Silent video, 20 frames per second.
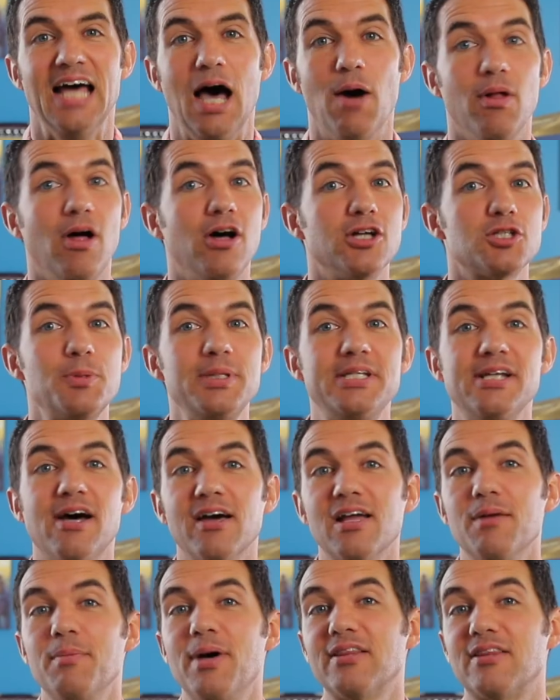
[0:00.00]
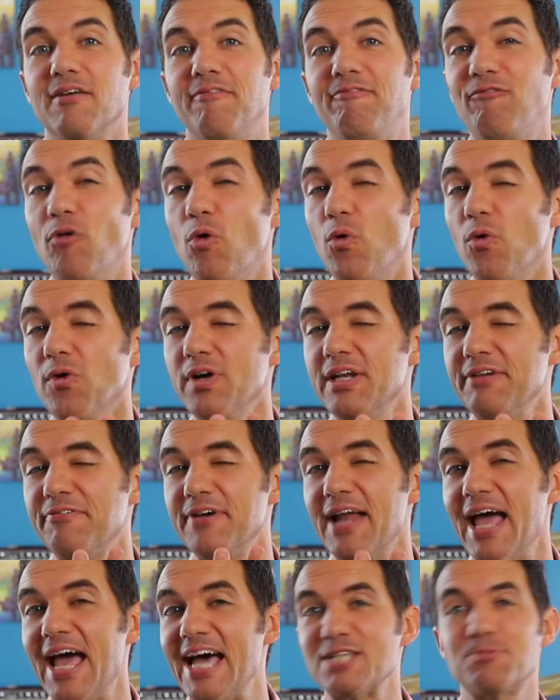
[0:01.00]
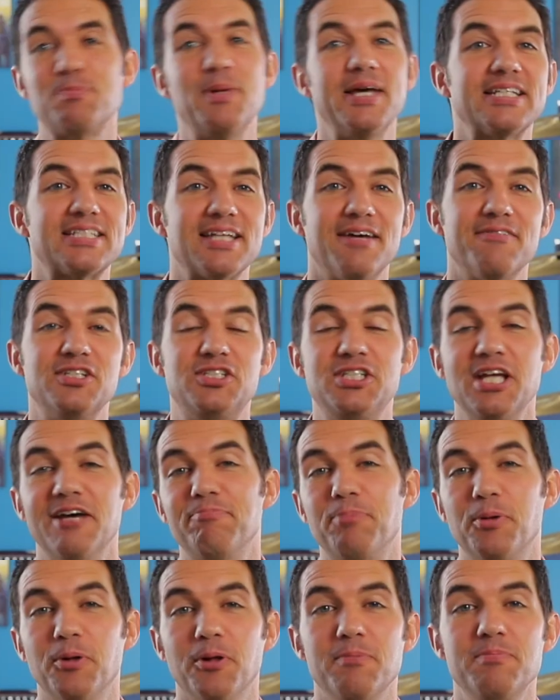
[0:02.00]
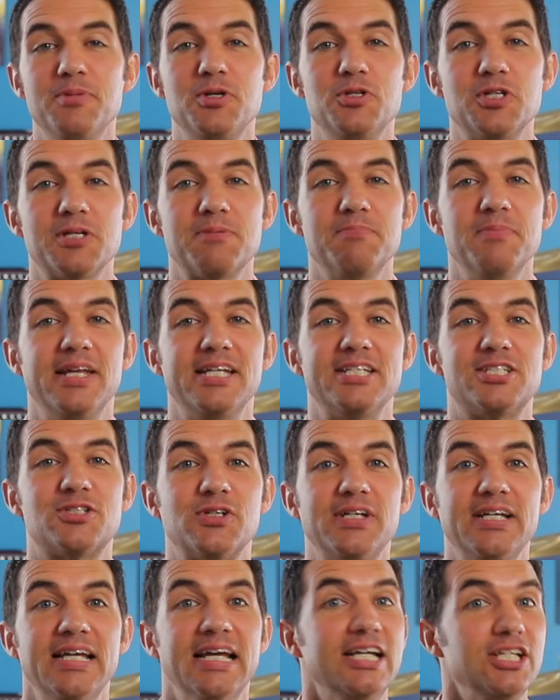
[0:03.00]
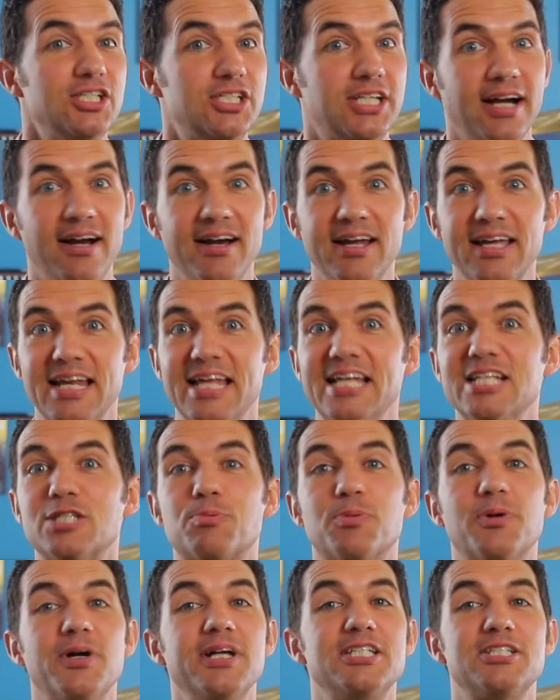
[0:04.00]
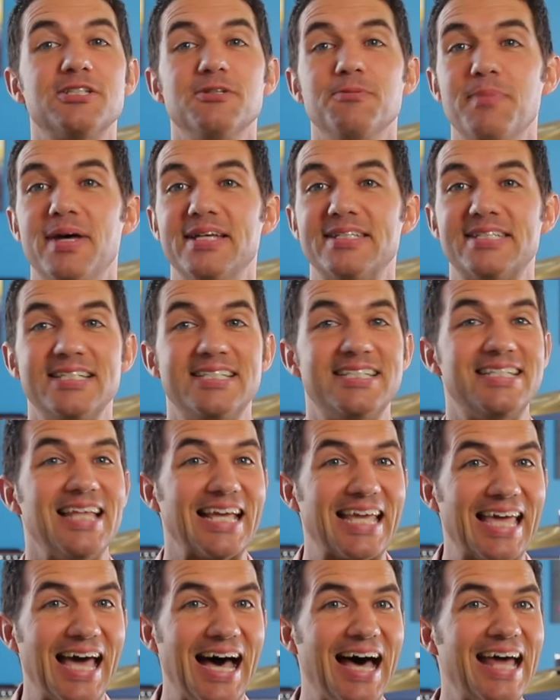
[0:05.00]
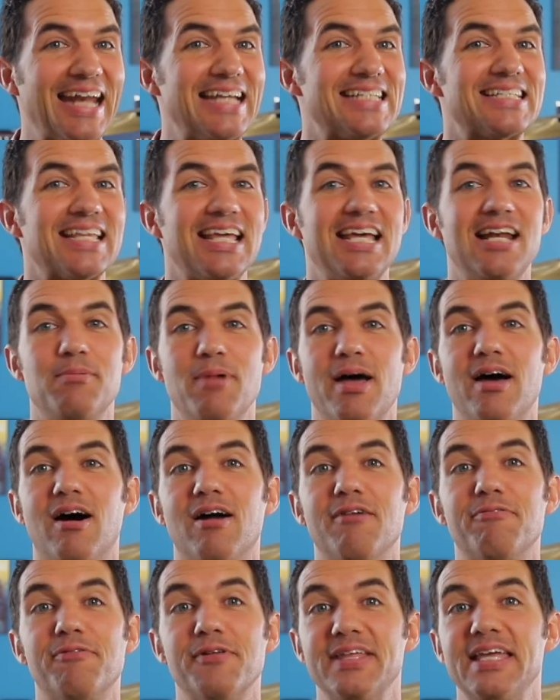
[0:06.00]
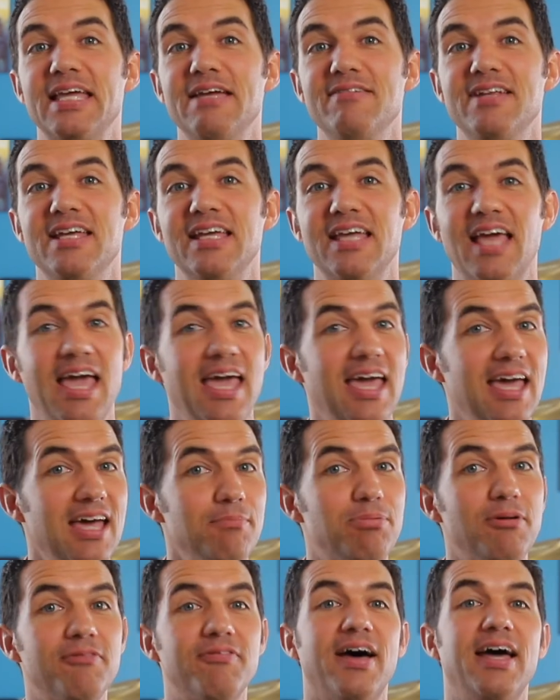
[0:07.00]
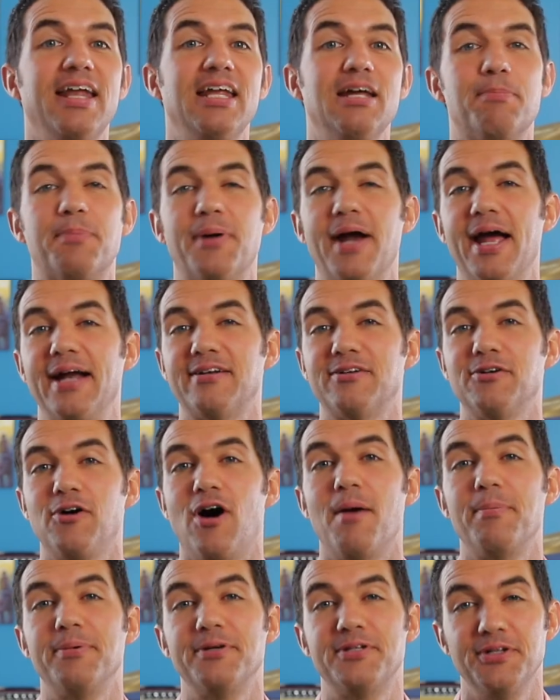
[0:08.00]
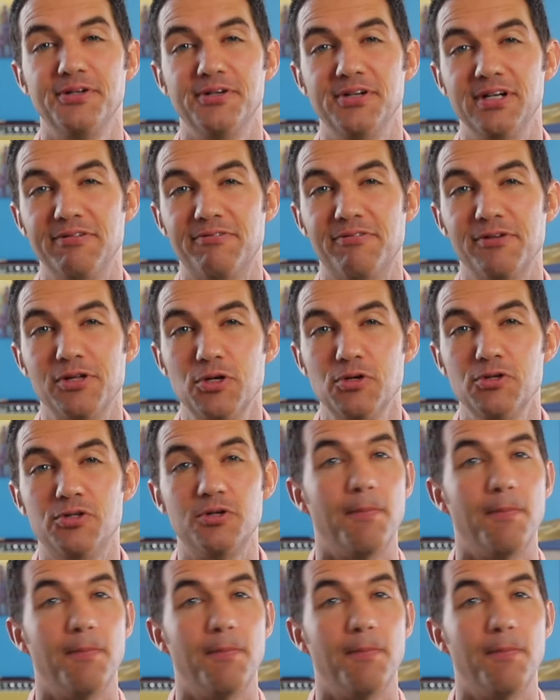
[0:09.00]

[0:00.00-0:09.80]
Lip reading: I will also be talking about the four different aspects of the Jeff Polen Music Ministry, sharing an inspirational message that God has laid on my heart for the evening, and providing a practical opportunity for you to